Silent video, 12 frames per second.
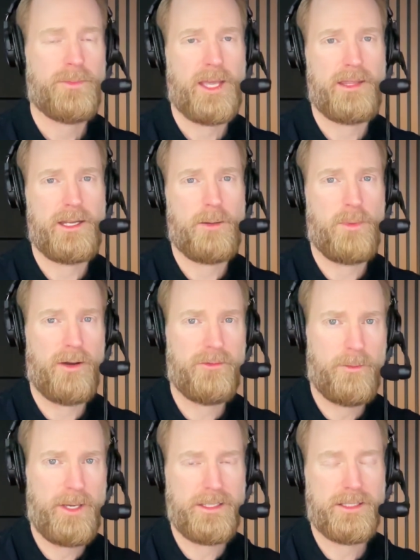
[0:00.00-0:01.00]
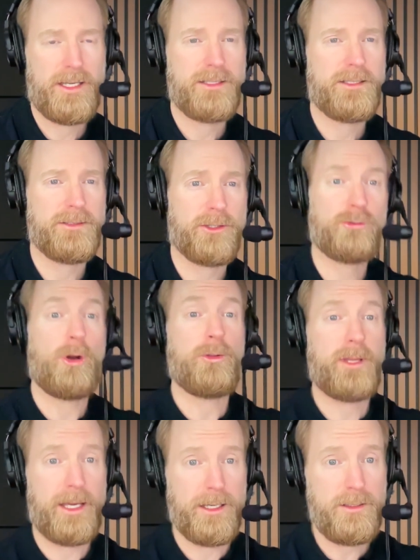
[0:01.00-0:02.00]
And then above the base case is the
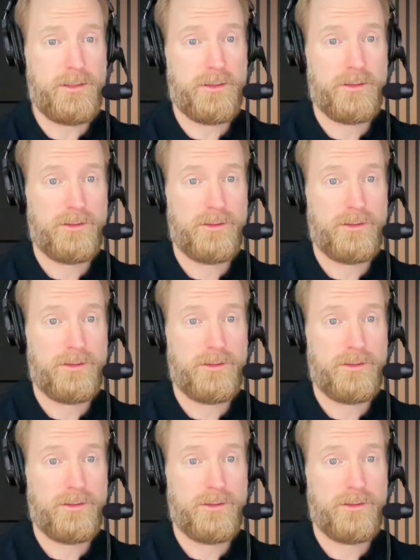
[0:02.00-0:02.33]
growth case.